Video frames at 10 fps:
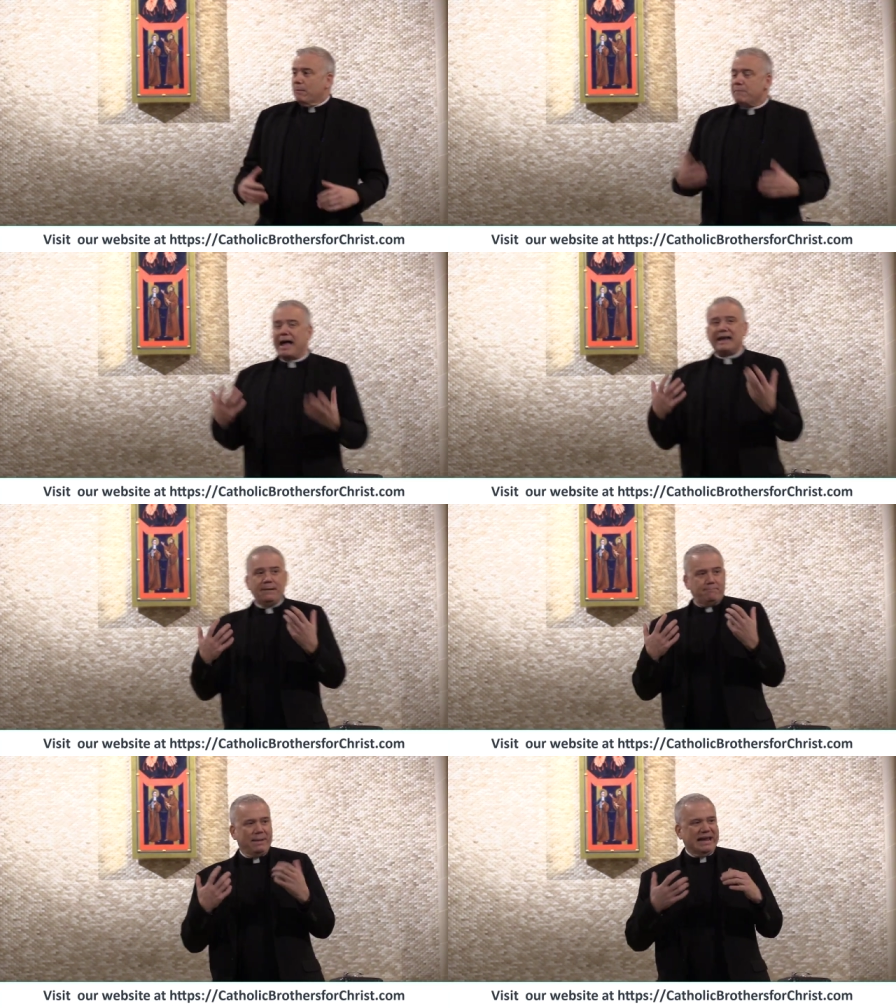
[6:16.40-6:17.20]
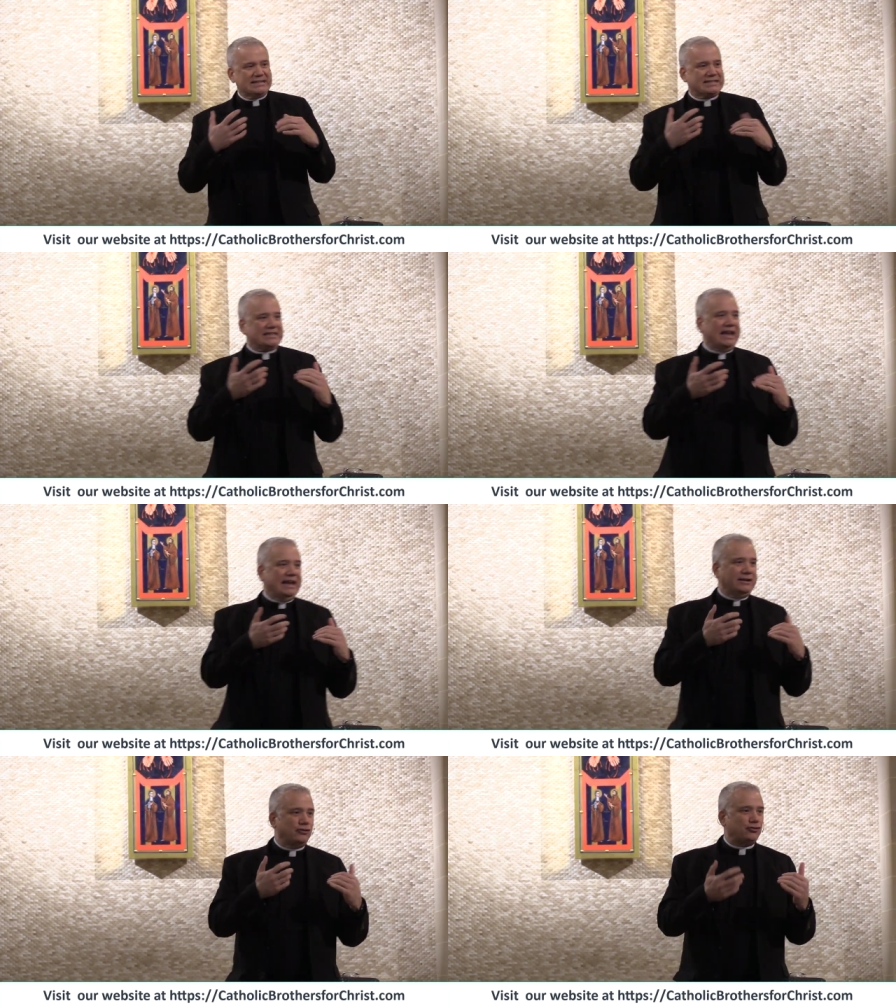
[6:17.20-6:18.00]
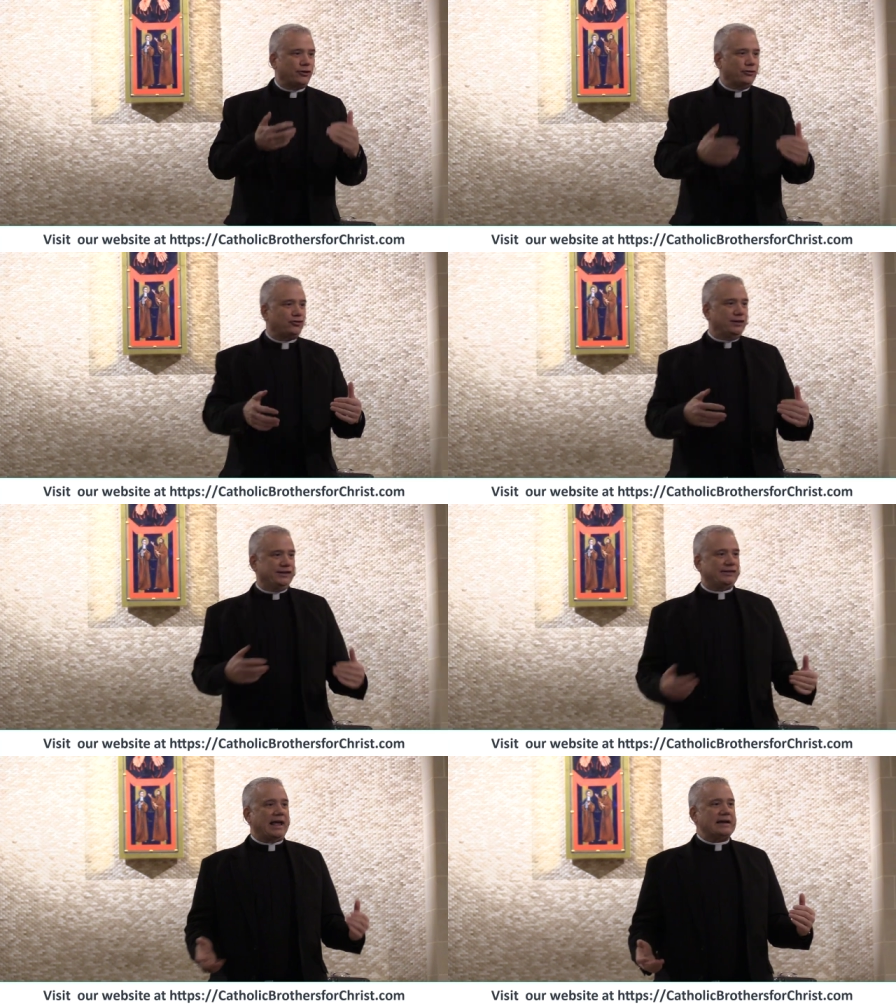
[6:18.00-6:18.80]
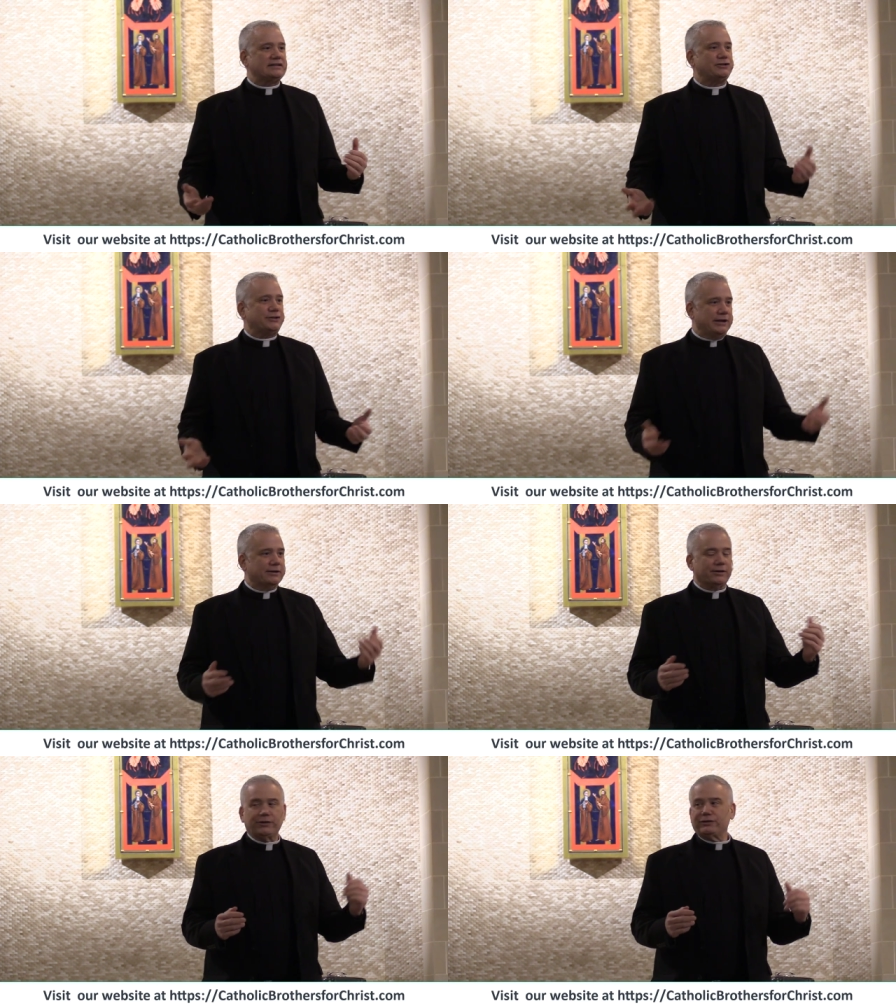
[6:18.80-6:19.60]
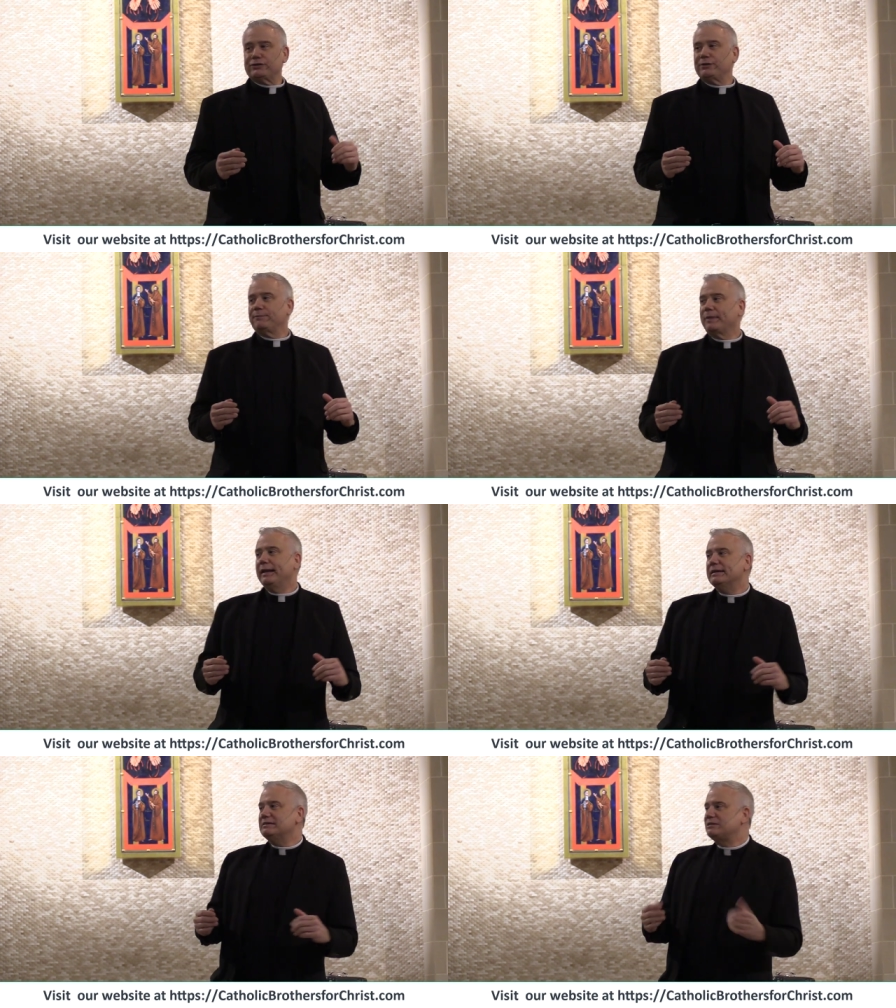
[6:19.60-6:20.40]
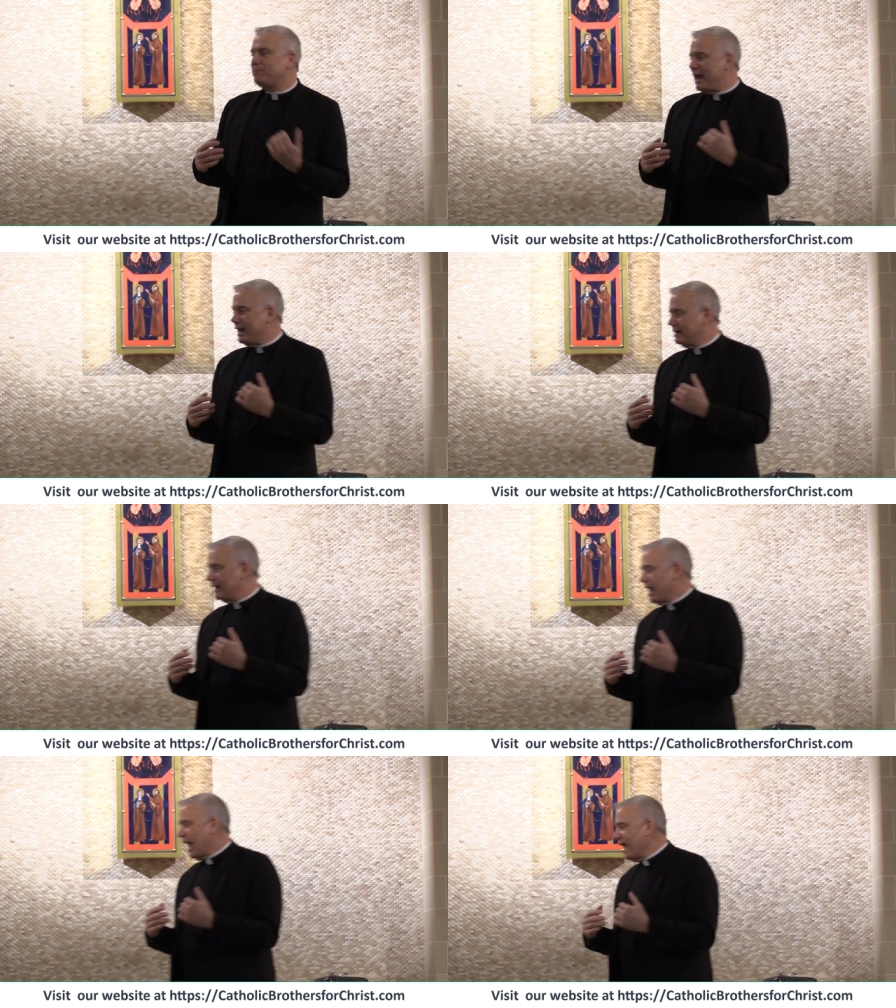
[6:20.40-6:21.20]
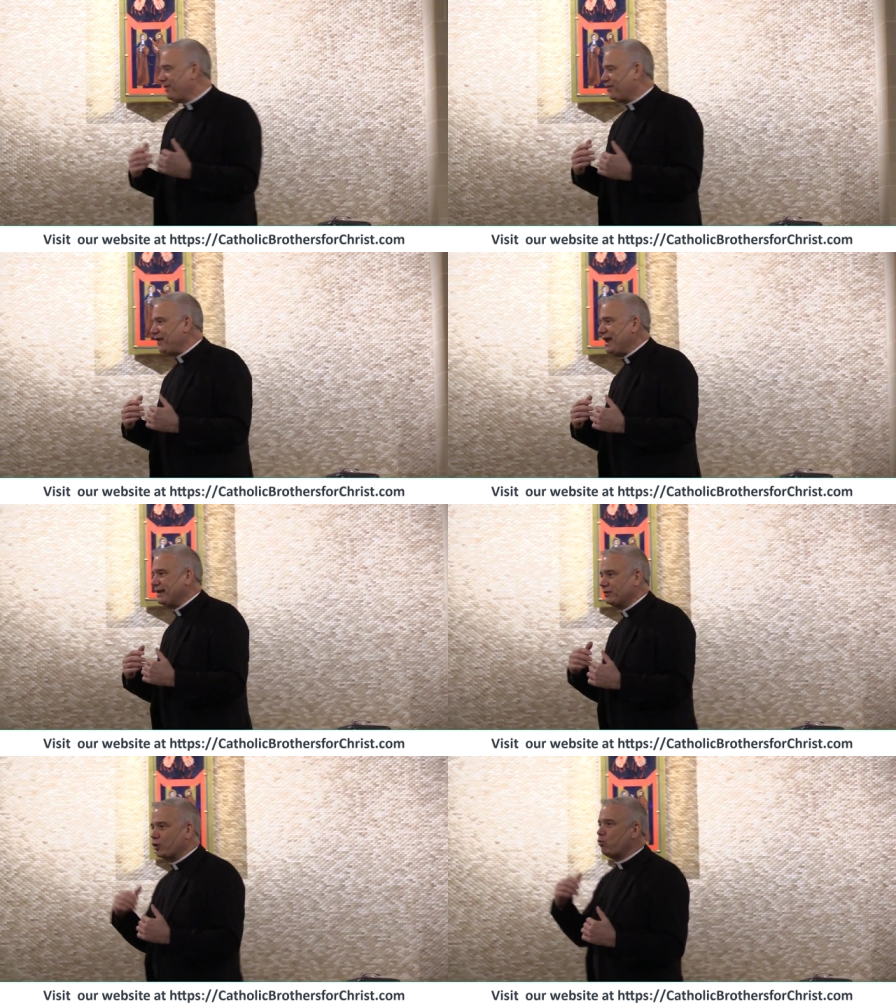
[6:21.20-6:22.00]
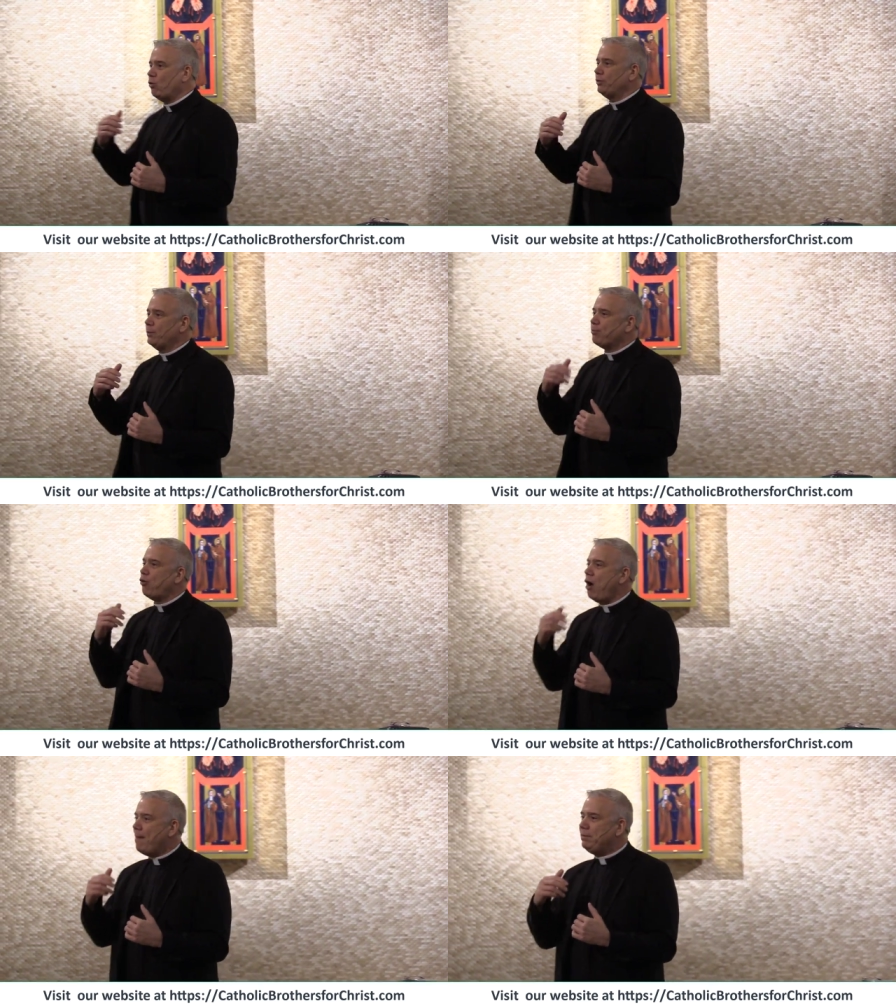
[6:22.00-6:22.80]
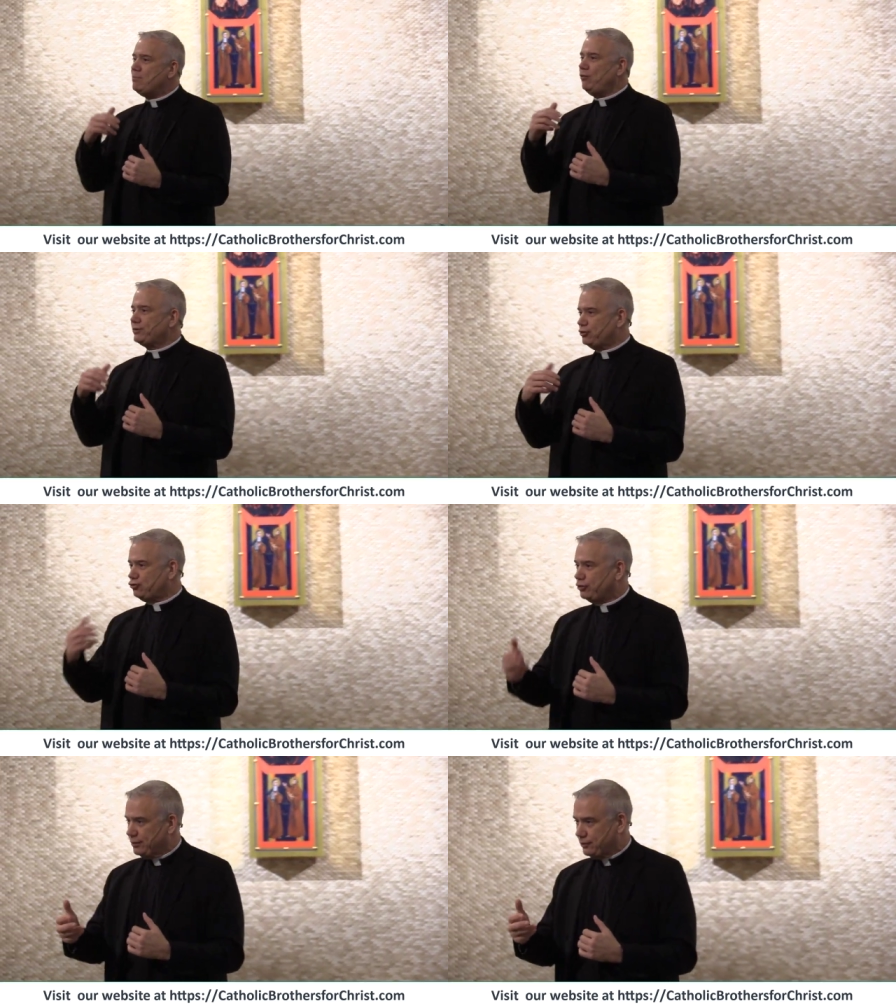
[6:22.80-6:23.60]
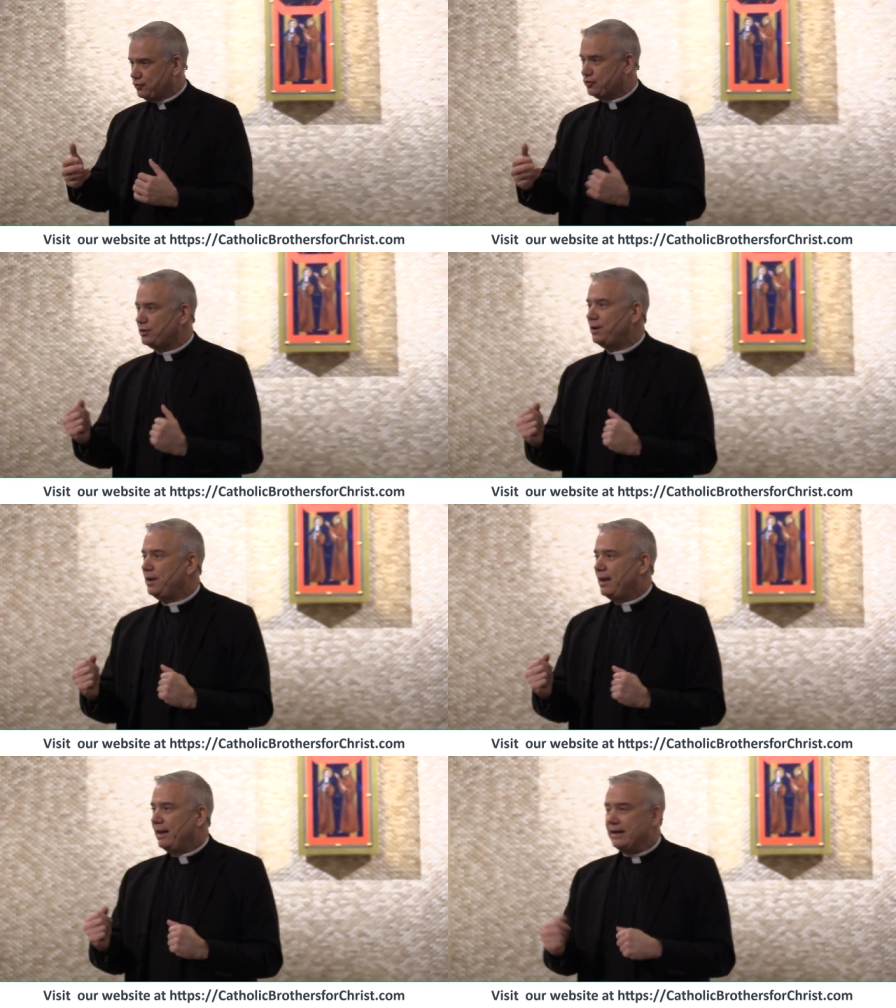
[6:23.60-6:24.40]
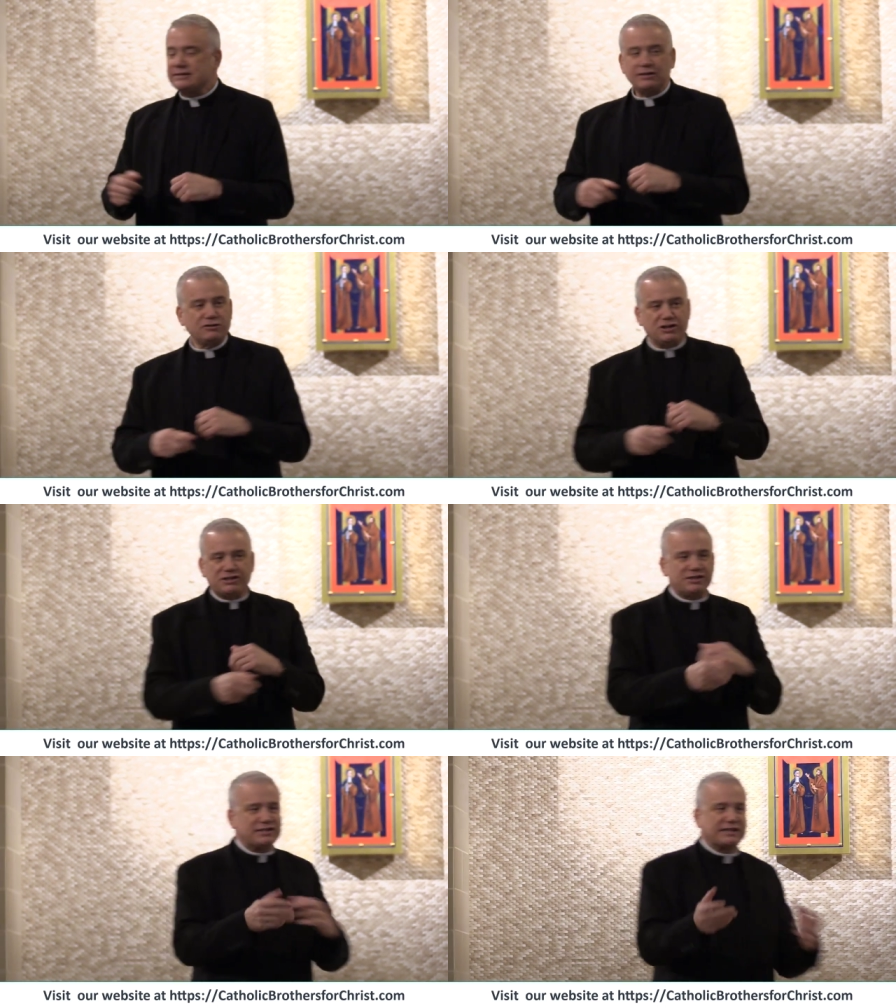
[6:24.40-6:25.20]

My biggest thing in the church these last years is been, I think the, the problem with the church isn't just the